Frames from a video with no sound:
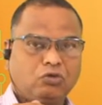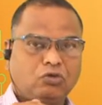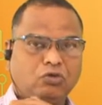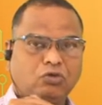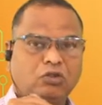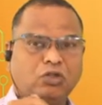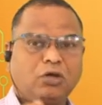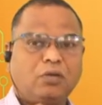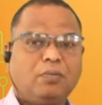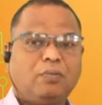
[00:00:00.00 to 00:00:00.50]

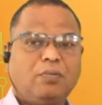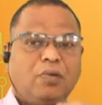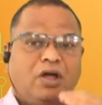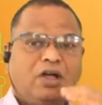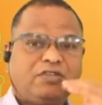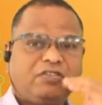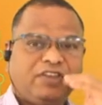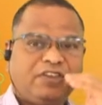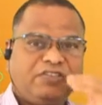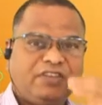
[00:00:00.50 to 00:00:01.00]
the
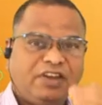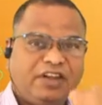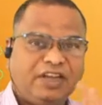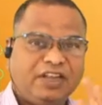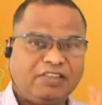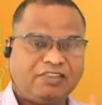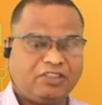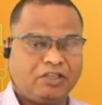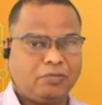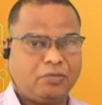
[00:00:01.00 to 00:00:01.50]
mux is in
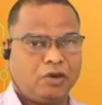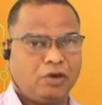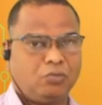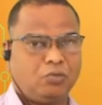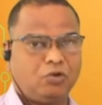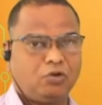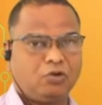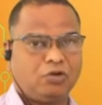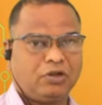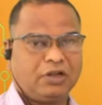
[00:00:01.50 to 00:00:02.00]
disable
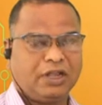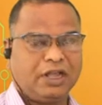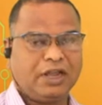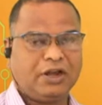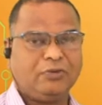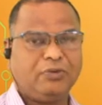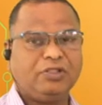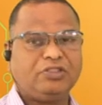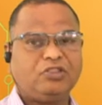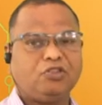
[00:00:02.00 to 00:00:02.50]
mode,
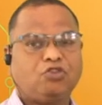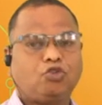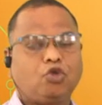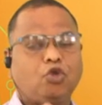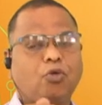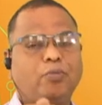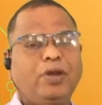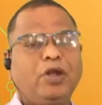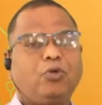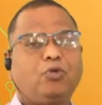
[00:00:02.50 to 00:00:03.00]
and when the
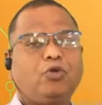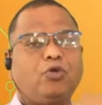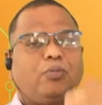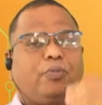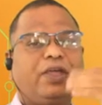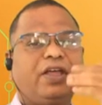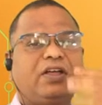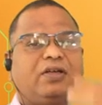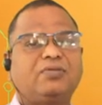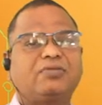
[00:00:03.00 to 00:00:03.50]
strobe input
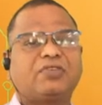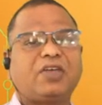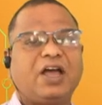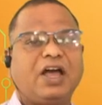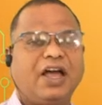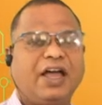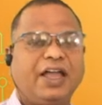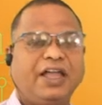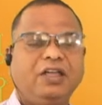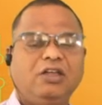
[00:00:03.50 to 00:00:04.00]
becomes
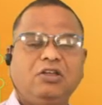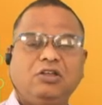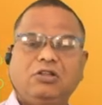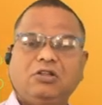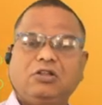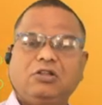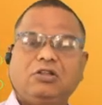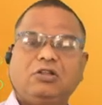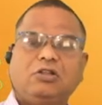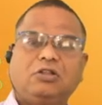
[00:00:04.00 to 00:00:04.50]
high,
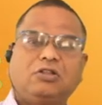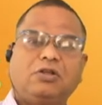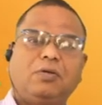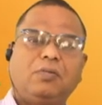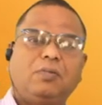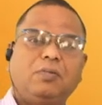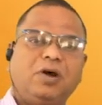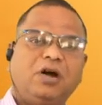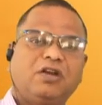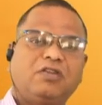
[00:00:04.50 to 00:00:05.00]
the
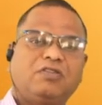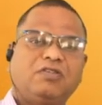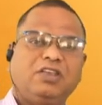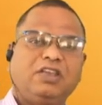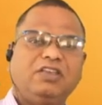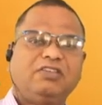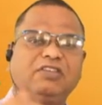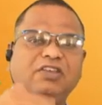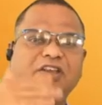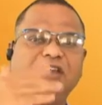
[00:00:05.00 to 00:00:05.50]
mux
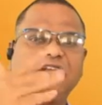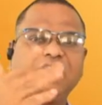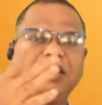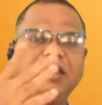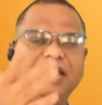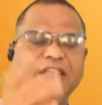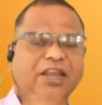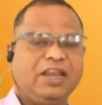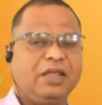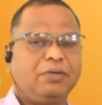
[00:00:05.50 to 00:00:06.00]
is in
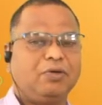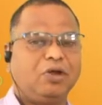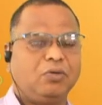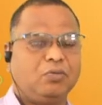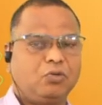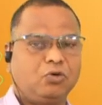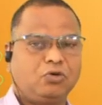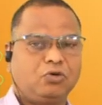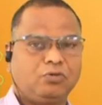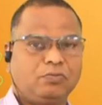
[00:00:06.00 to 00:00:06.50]
enable
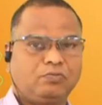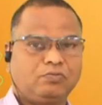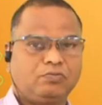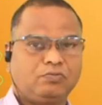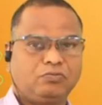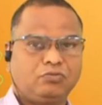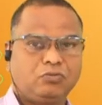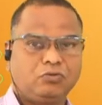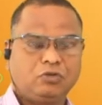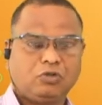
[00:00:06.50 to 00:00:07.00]
mode.
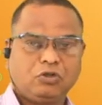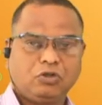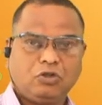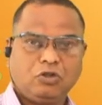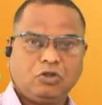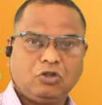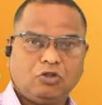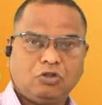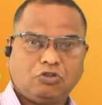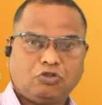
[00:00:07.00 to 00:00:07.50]

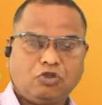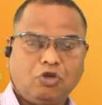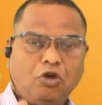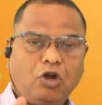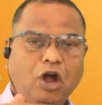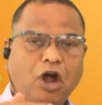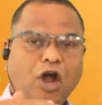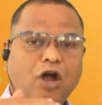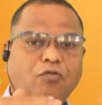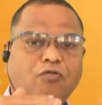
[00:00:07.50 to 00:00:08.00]

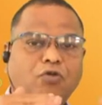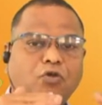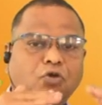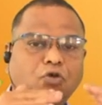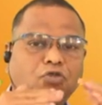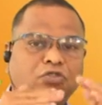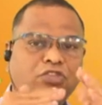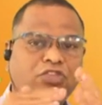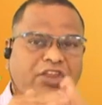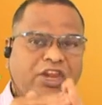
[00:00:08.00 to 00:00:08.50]
So up
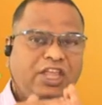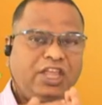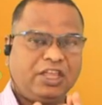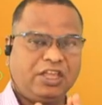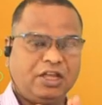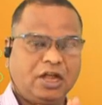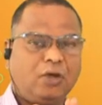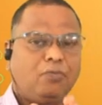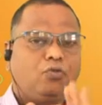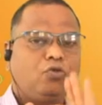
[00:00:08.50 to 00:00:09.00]

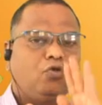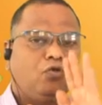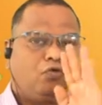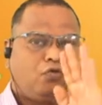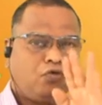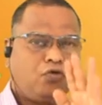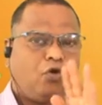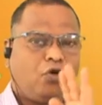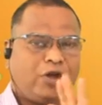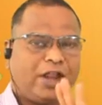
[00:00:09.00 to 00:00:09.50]
to
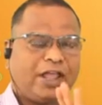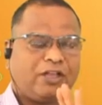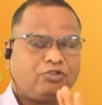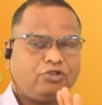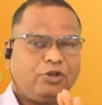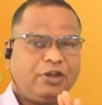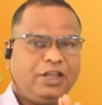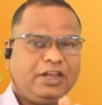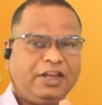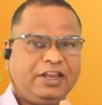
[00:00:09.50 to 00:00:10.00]
4
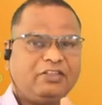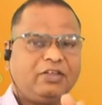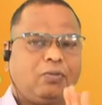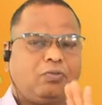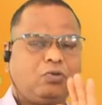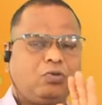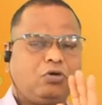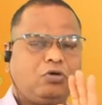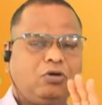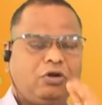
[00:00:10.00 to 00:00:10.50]
actually it is
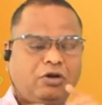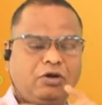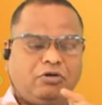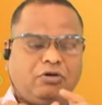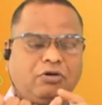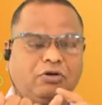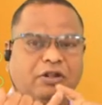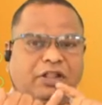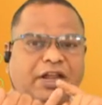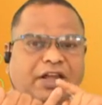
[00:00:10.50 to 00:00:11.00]

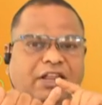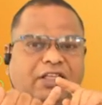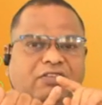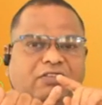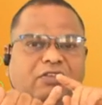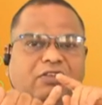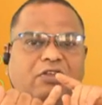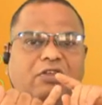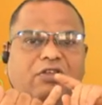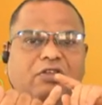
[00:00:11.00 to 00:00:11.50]
that
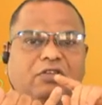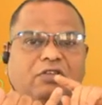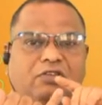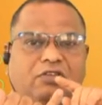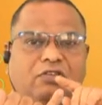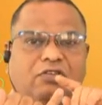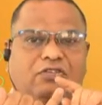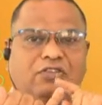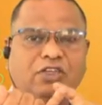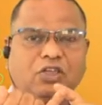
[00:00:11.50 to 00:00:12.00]
is
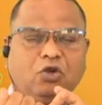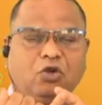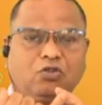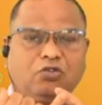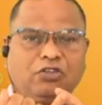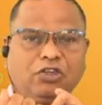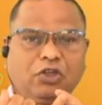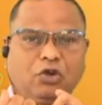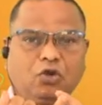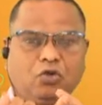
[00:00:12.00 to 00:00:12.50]
0
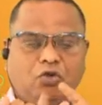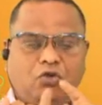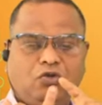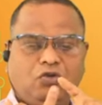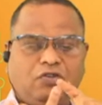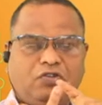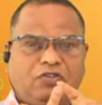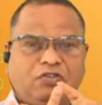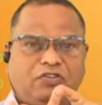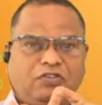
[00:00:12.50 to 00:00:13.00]

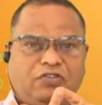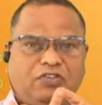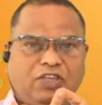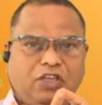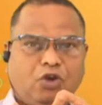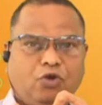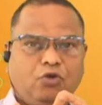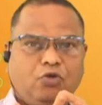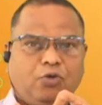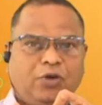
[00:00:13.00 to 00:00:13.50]
0
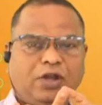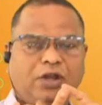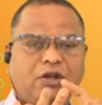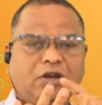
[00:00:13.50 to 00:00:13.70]
0 1